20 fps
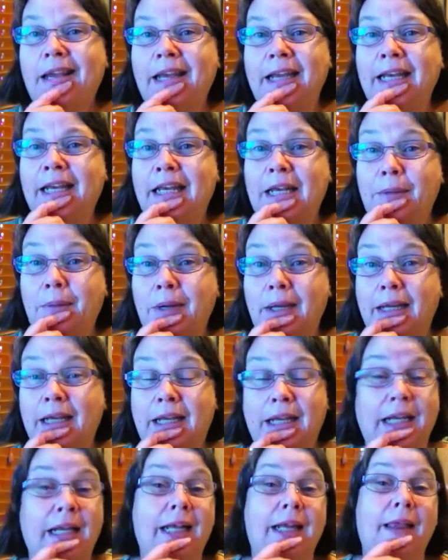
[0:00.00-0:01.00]
anyway,
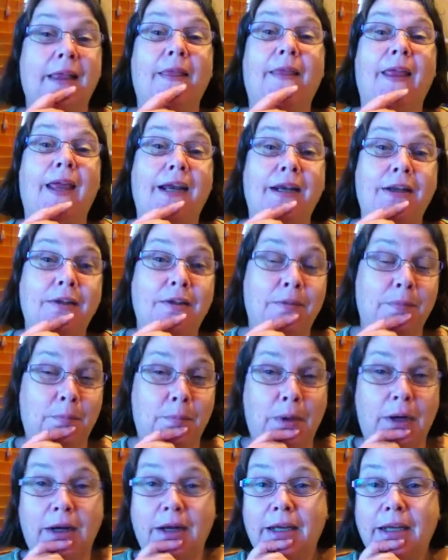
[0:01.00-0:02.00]
that is
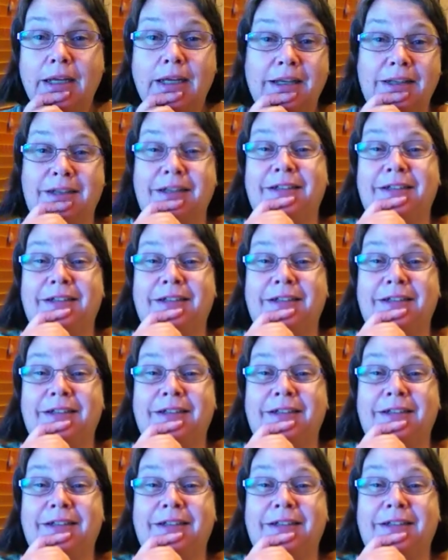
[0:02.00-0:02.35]
my